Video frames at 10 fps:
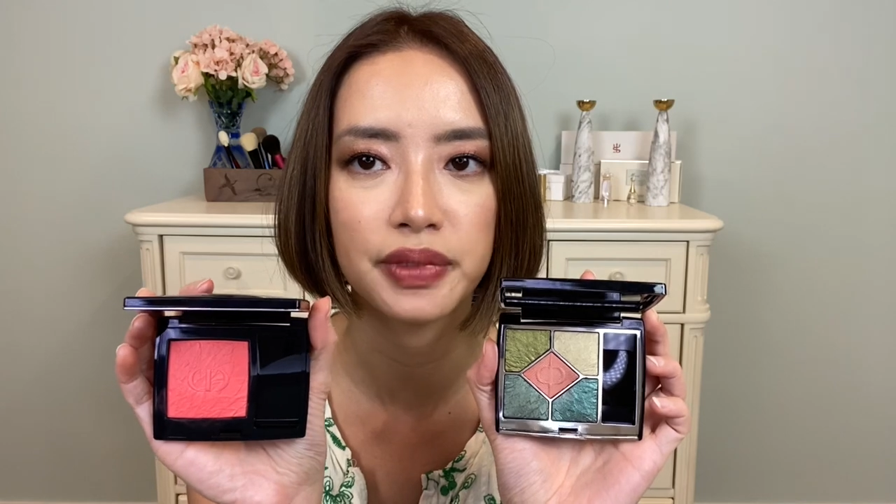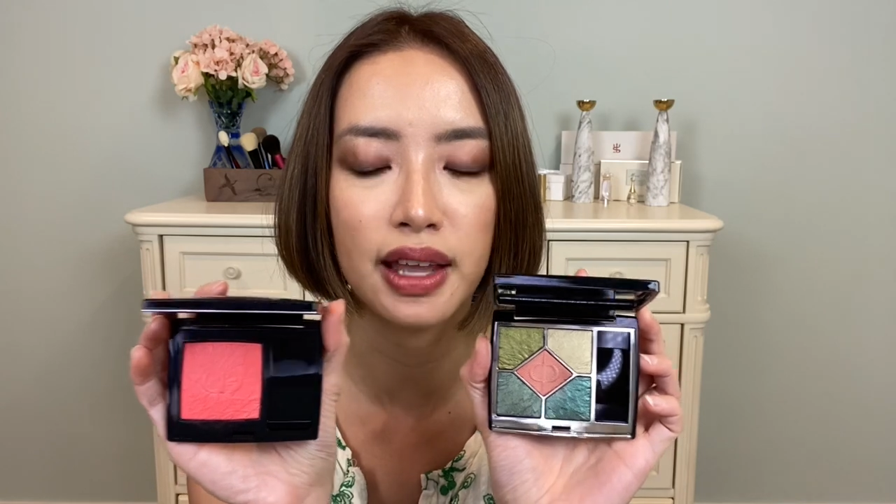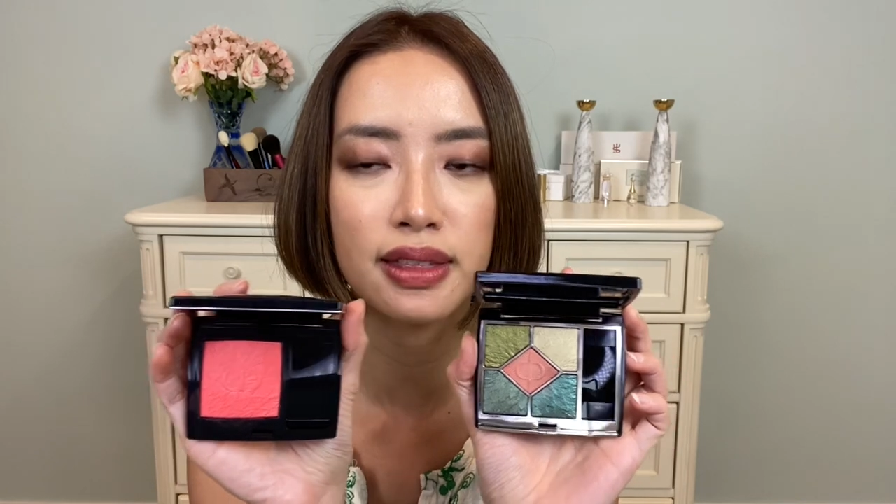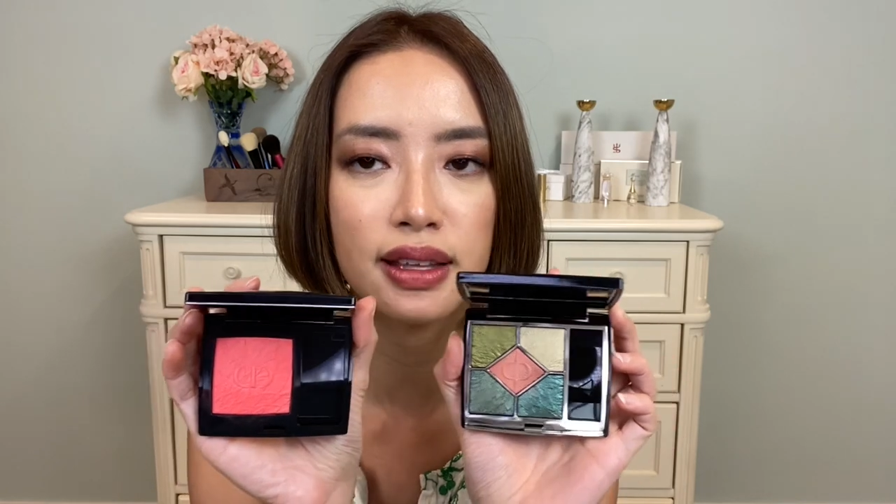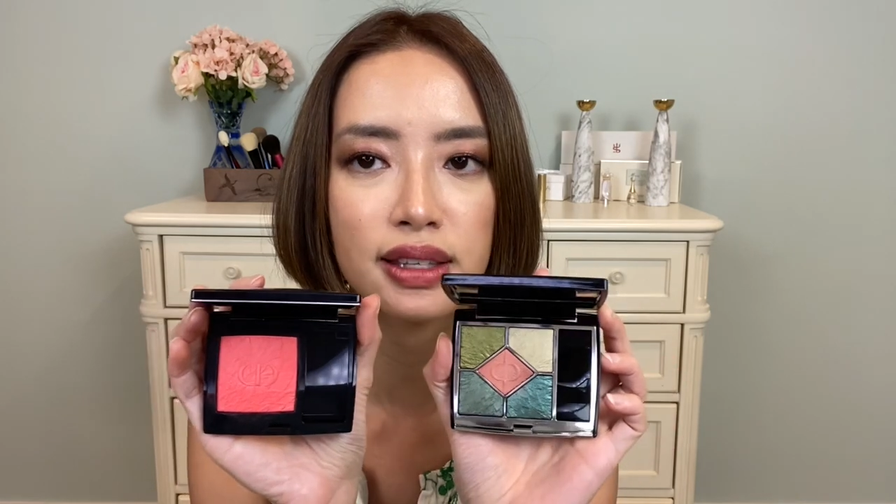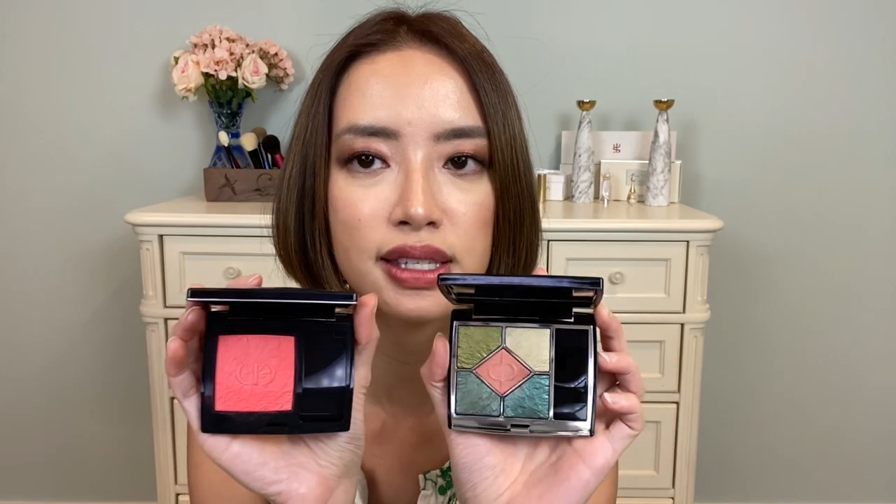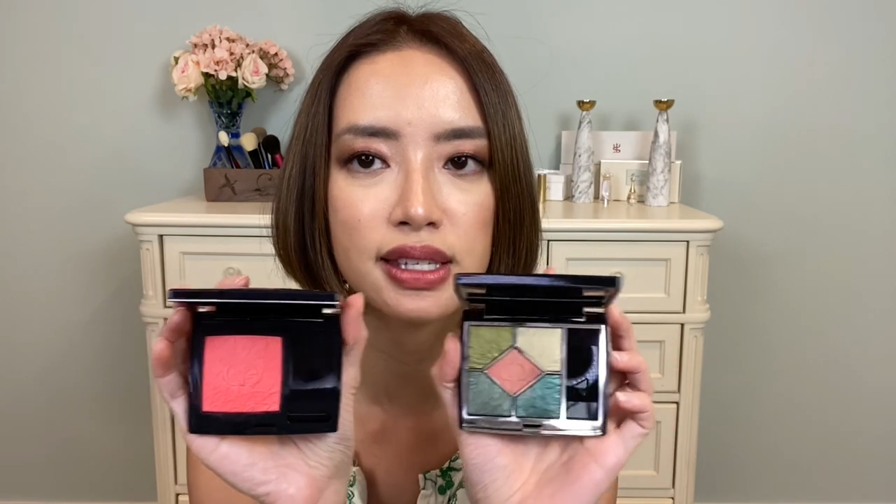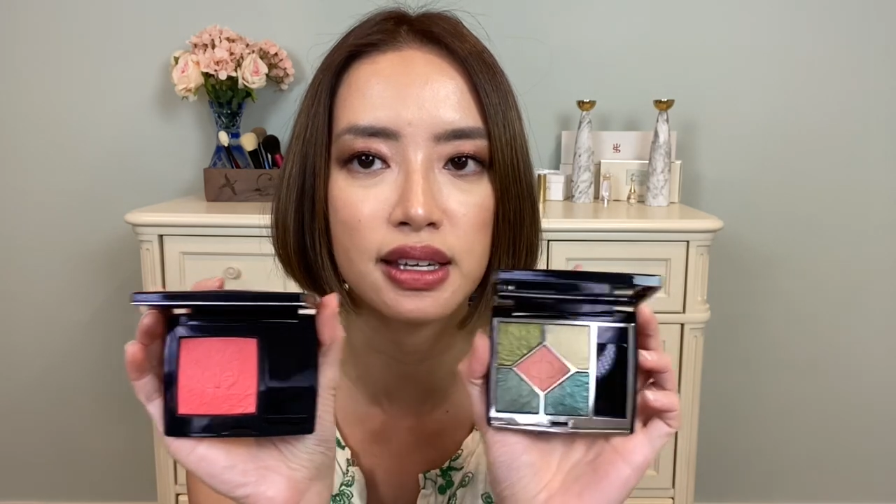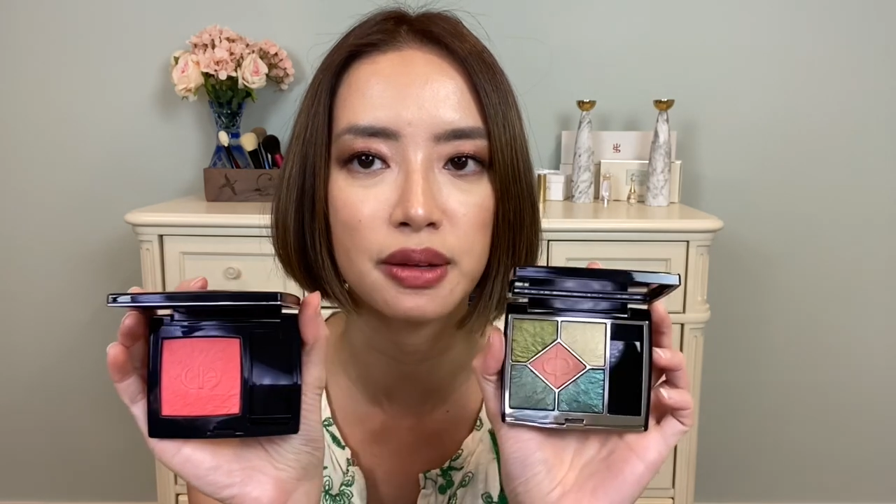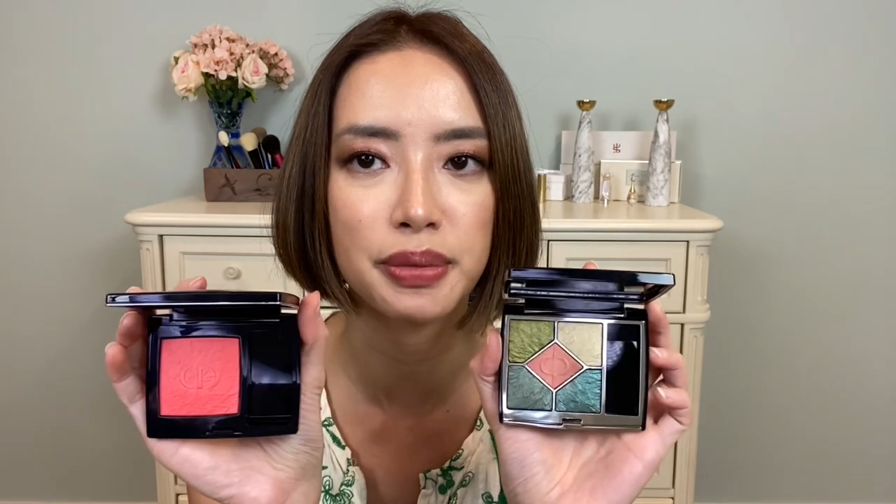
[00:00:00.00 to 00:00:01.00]
I think this
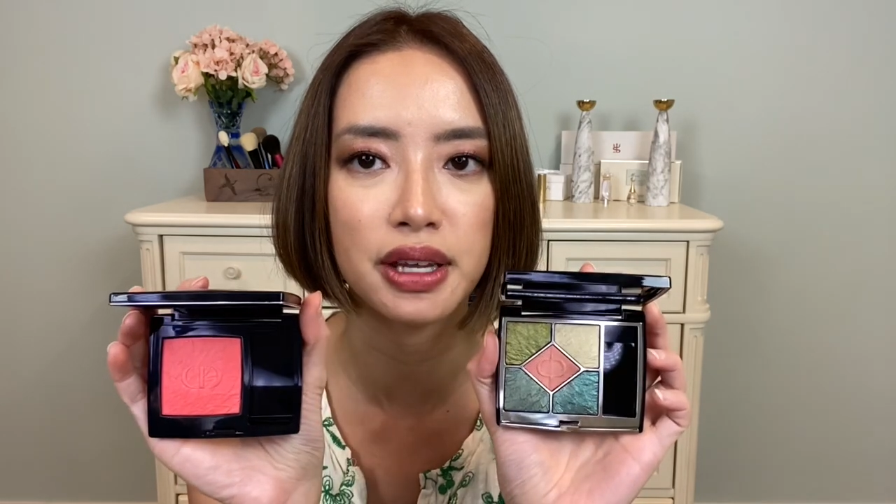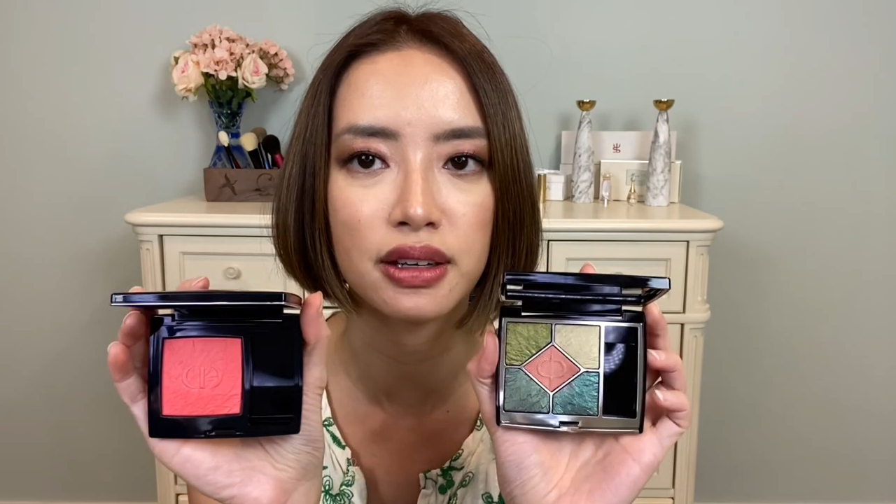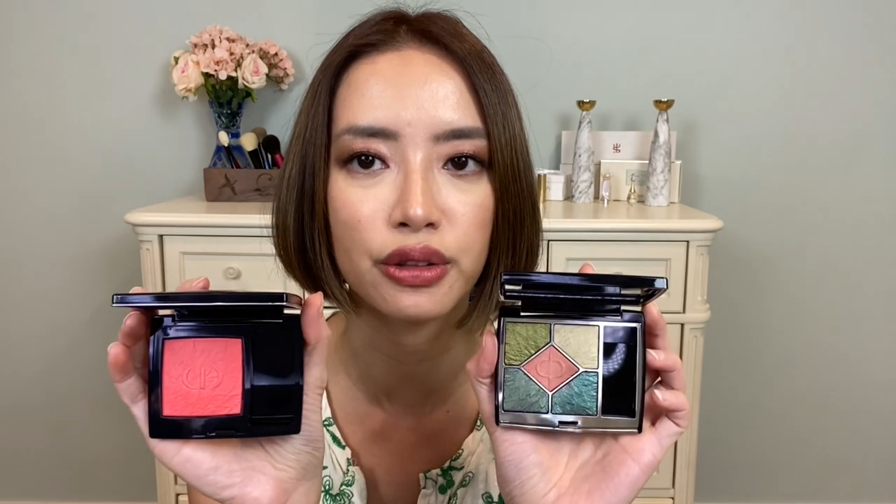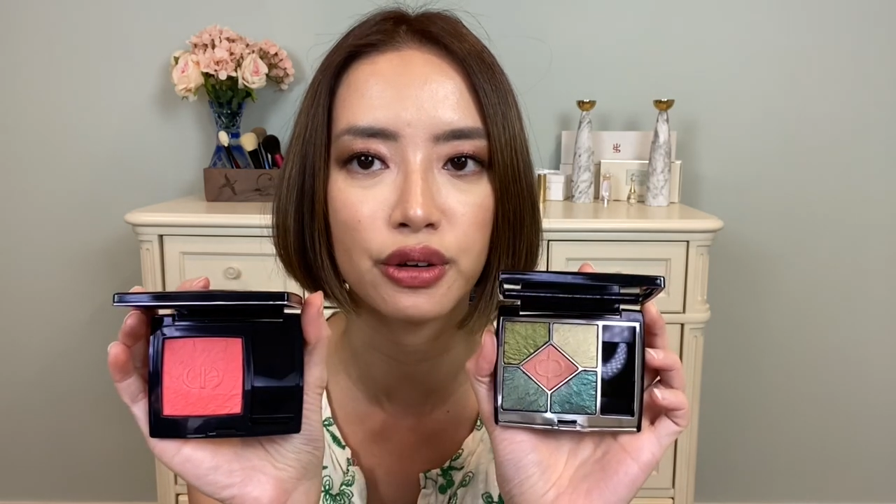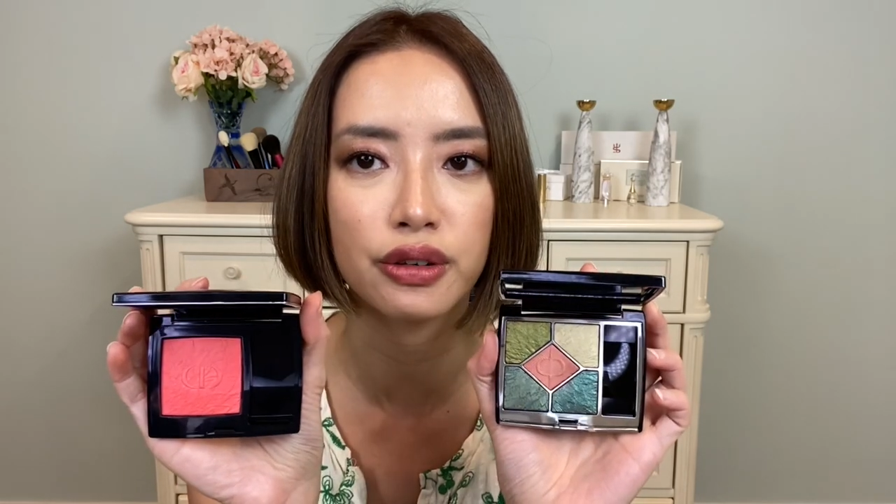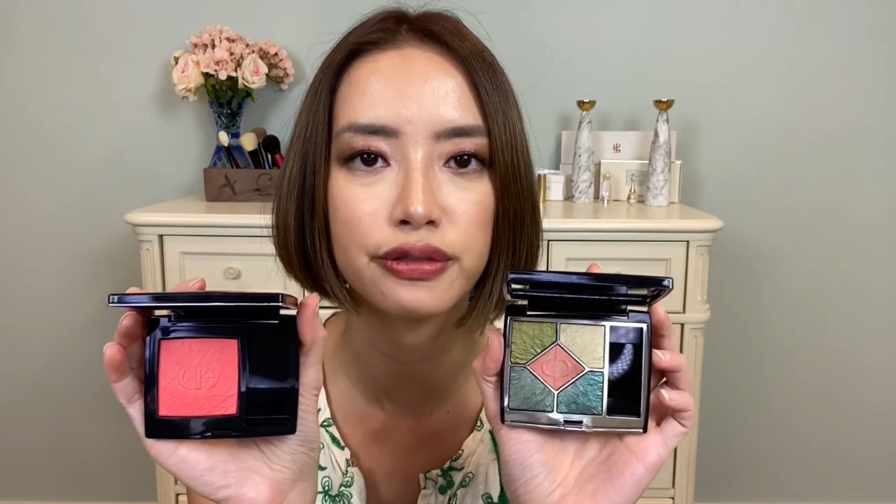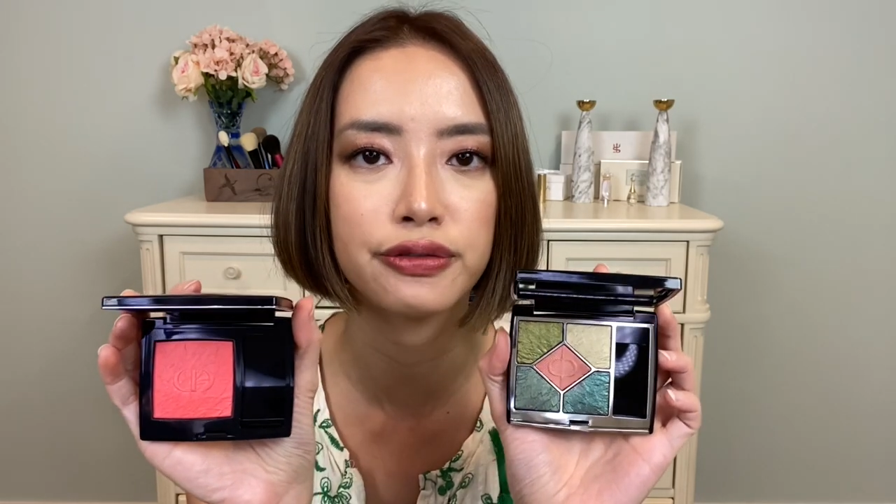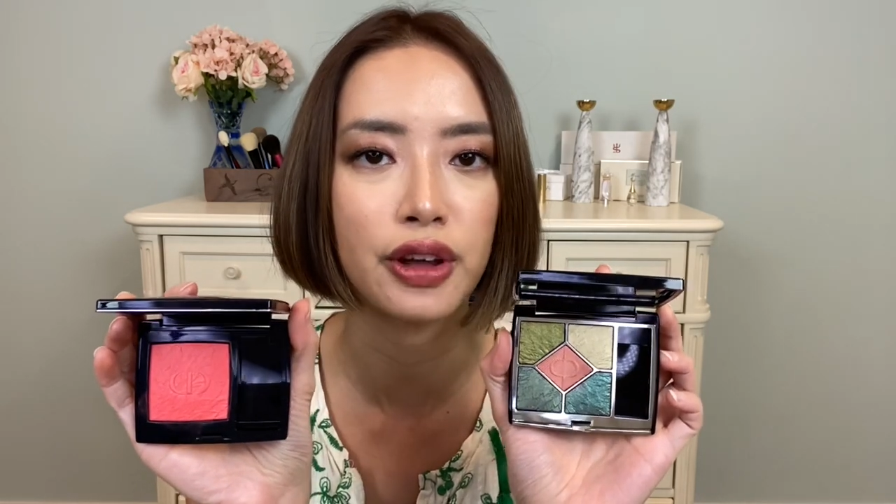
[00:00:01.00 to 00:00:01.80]
is going to be another